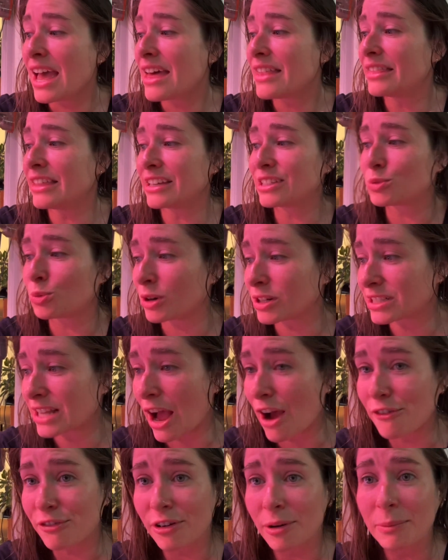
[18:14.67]
This worked
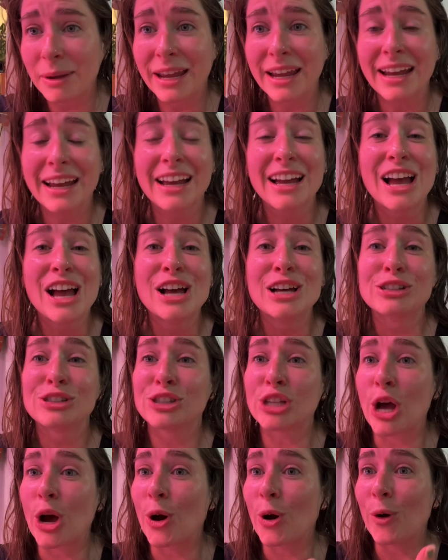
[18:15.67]
out for me,
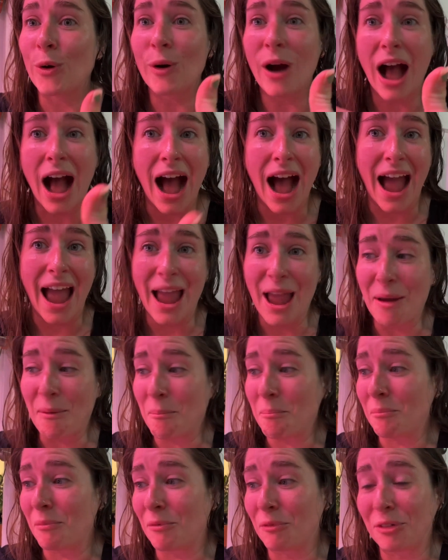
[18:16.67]
so
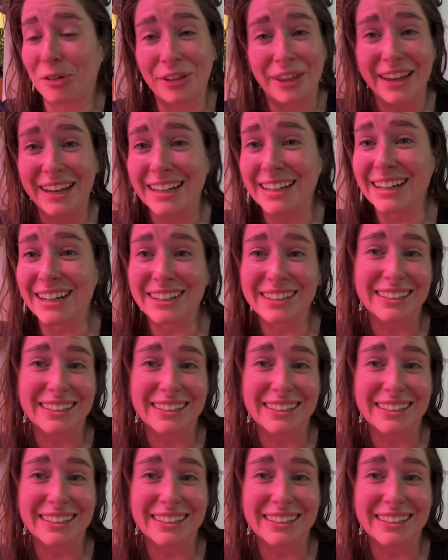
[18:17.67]
I'm really